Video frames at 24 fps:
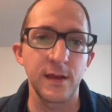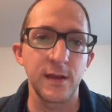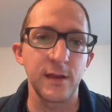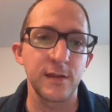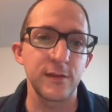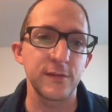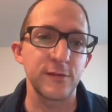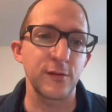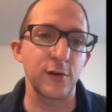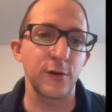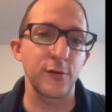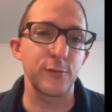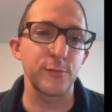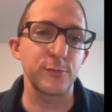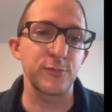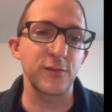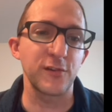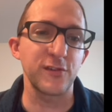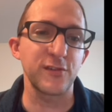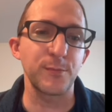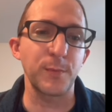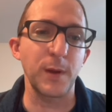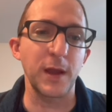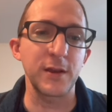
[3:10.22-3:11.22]
So
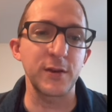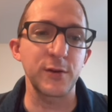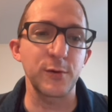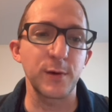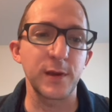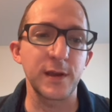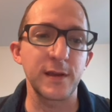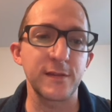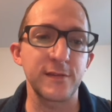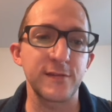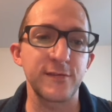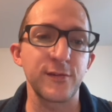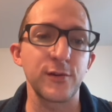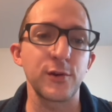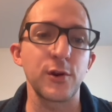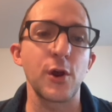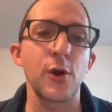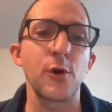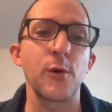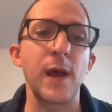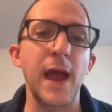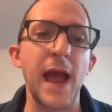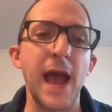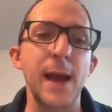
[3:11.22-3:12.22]
just by doing
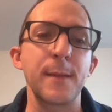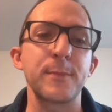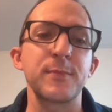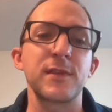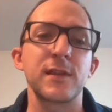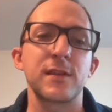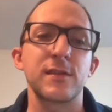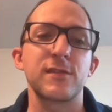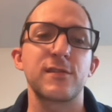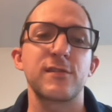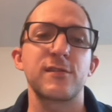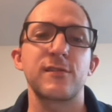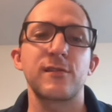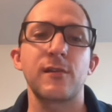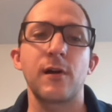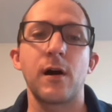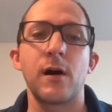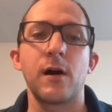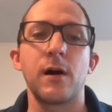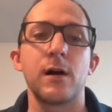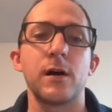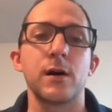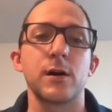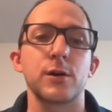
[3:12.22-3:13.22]
sudo
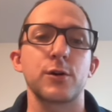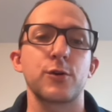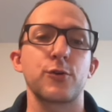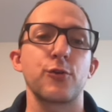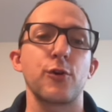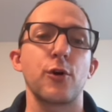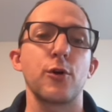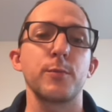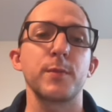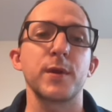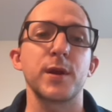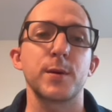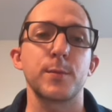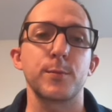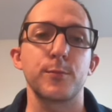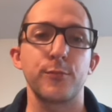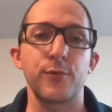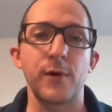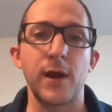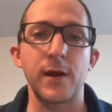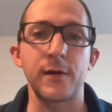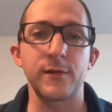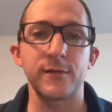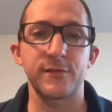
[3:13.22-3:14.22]
apt-install
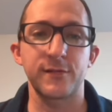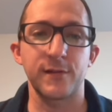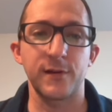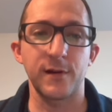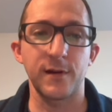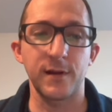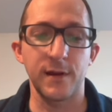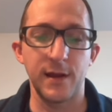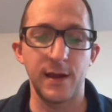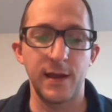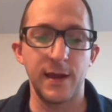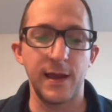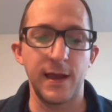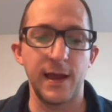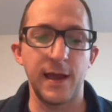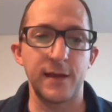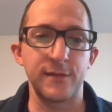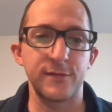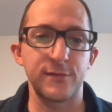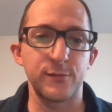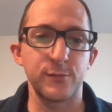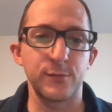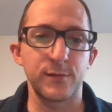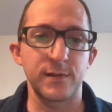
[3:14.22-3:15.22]
chromium-browser,
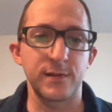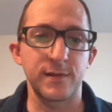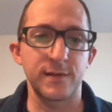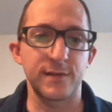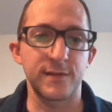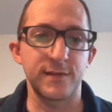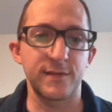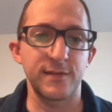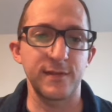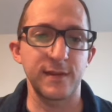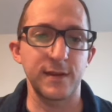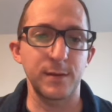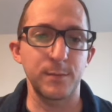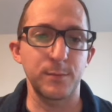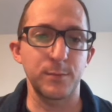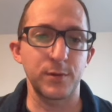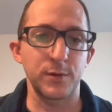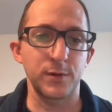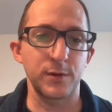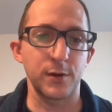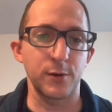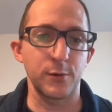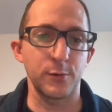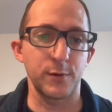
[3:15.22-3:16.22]
as you can see
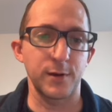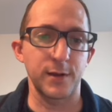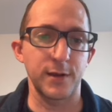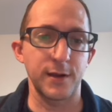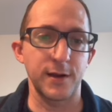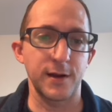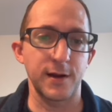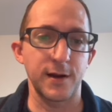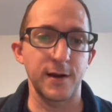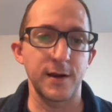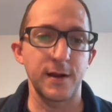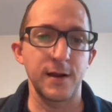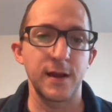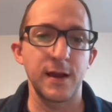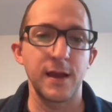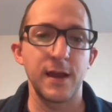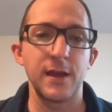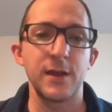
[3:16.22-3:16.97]
below here,